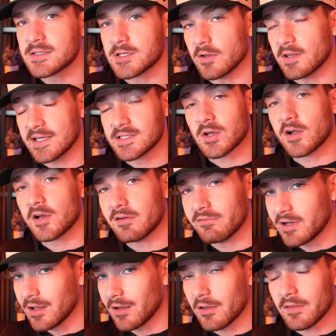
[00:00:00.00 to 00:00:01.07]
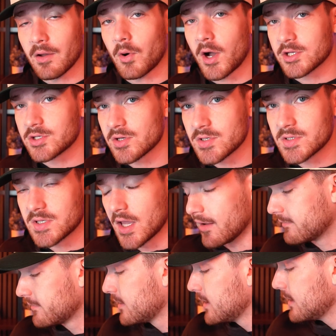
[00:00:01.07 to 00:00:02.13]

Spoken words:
so they saw your video, they watched your stuff,